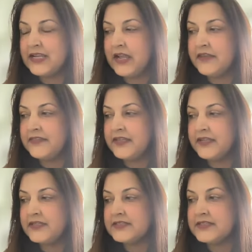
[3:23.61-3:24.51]
I think
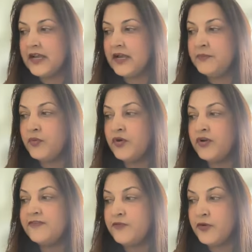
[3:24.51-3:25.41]
it's
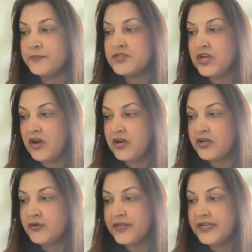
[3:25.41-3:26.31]
board formed
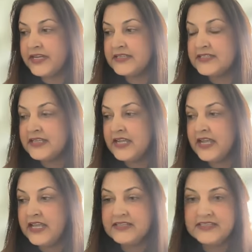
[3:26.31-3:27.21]
concrete
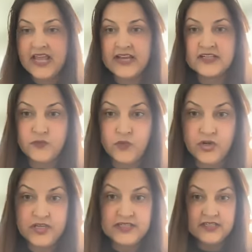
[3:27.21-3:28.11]
and stacked
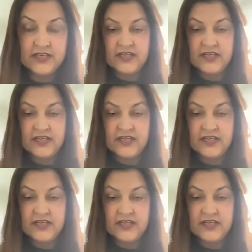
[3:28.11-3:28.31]
wood,